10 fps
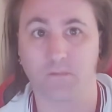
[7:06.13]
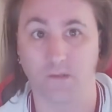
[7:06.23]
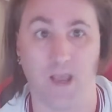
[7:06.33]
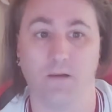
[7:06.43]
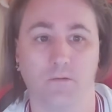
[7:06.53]

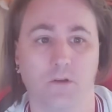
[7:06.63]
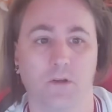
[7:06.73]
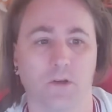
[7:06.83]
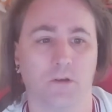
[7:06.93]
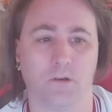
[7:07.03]
Yeah,
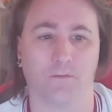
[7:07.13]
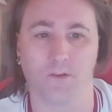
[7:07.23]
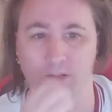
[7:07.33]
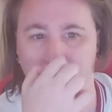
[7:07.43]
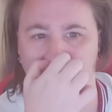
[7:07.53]

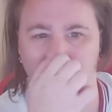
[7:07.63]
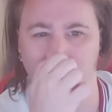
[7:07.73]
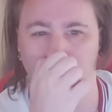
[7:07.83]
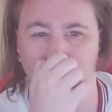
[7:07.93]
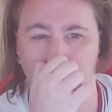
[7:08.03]
obviously, you
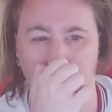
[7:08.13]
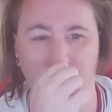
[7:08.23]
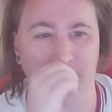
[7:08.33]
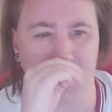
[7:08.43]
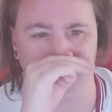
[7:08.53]
know
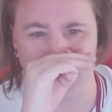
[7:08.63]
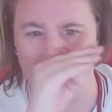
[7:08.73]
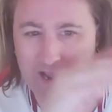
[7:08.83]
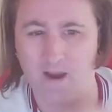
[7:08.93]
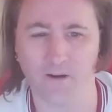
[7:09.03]
that is
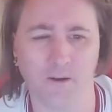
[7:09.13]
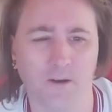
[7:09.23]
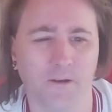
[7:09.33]
there.